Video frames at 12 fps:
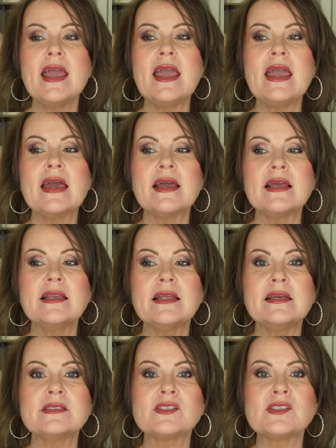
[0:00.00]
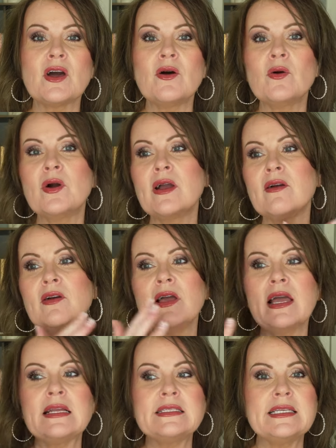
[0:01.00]
And so
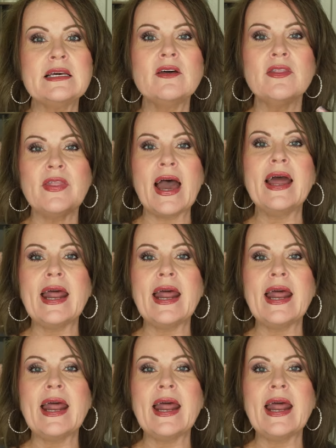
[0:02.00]
until that